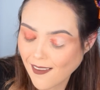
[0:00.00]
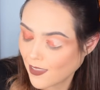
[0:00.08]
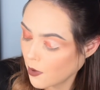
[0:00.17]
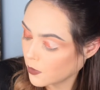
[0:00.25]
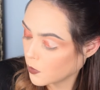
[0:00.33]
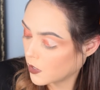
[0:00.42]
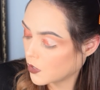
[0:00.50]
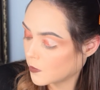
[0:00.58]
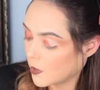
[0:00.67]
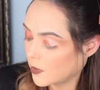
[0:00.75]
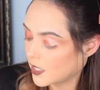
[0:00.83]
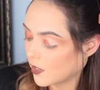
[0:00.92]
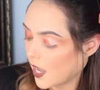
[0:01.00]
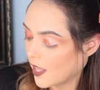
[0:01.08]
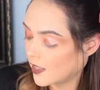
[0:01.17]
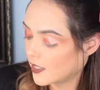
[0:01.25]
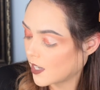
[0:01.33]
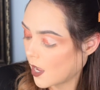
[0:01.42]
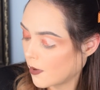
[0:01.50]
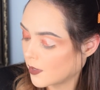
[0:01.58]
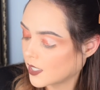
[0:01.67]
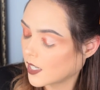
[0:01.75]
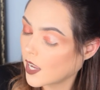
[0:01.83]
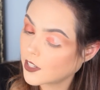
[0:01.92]
that was one of those moments, like, at the time I
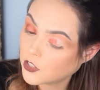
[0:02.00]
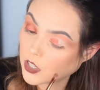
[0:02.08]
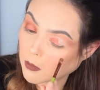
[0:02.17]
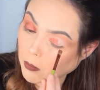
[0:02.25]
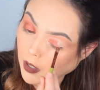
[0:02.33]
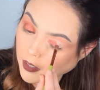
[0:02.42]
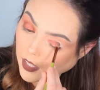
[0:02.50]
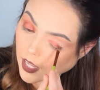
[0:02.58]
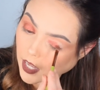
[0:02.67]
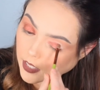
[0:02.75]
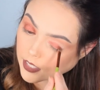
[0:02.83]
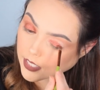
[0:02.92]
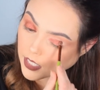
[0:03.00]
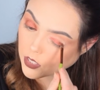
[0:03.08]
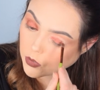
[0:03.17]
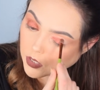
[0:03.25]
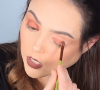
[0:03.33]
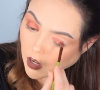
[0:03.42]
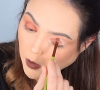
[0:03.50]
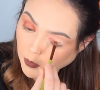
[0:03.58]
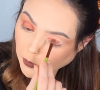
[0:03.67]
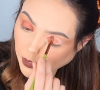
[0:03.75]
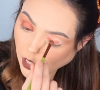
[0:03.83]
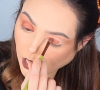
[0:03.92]
was like, I should have bought that, because I used the Caramel
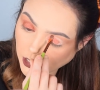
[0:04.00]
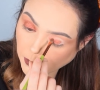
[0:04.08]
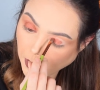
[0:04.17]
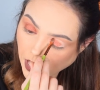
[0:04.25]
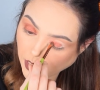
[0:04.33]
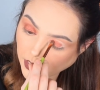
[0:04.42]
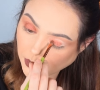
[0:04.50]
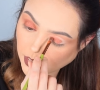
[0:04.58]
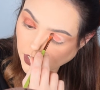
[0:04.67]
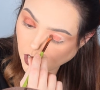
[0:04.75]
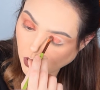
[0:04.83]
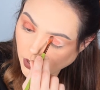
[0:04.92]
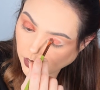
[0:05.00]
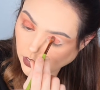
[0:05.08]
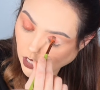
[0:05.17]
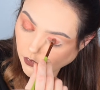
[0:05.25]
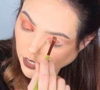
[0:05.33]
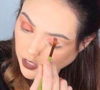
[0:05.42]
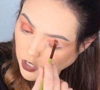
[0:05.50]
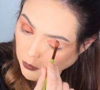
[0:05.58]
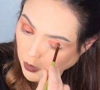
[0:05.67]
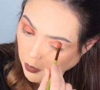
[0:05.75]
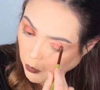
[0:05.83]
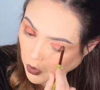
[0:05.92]
Melange palette and I was like, oh, I love it. I should have
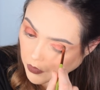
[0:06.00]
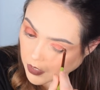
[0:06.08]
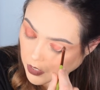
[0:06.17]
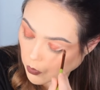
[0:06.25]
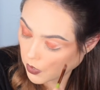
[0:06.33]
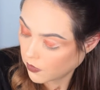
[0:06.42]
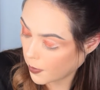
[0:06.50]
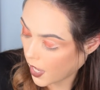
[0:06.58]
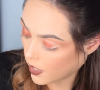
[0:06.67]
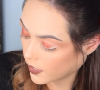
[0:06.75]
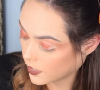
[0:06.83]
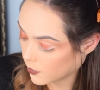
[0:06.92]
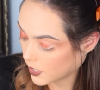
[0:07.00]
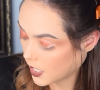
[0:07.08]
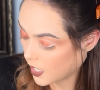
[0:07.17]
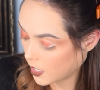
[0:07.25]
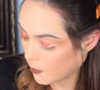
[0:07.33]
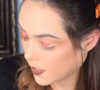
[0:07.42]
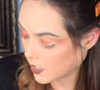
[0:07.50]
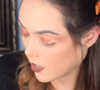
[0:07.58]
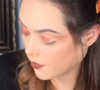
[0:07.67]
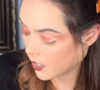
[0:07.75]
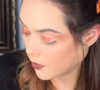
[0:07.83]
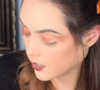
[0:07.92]
bought more of the Zoeva palettes. I was kicking
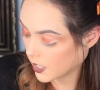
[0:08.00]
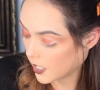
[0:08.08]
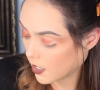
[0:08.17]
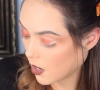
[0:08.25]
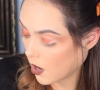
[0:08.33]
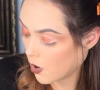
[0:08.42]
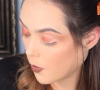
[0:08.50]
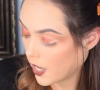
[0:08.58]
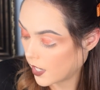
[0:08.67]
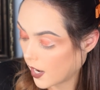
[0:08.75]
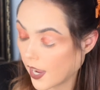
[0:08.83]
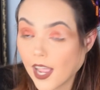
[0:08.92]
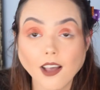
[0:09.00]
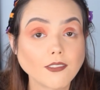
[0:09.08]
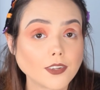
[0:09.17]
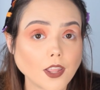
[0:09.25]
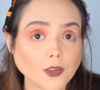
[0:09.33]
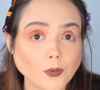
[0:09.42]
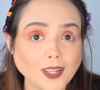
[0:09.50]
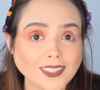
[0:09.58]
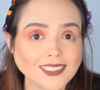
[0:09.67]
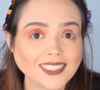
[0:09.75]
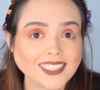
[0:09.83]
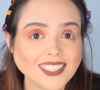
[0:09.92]
myself, and I was like, oh wait, I have another
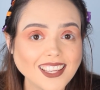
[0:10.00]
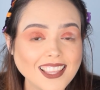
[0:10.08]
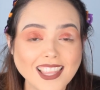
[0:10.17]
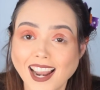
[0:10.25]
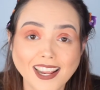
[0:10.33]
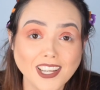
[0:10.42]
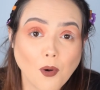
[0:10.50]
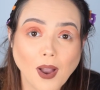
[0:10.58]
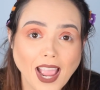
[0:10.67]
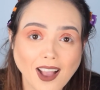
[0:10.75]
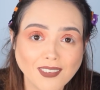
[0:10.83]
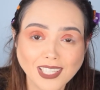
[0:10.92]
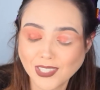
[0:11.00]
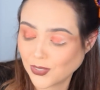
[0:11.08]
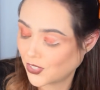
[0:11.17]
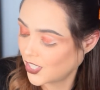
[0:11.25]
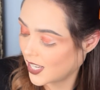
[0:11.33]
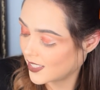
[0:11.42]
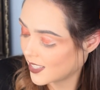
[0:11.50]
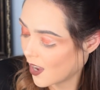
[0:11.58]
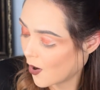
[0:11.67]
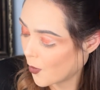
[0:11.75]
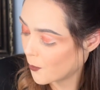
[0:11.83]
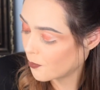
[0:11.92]
one that I know I haven't used yet. So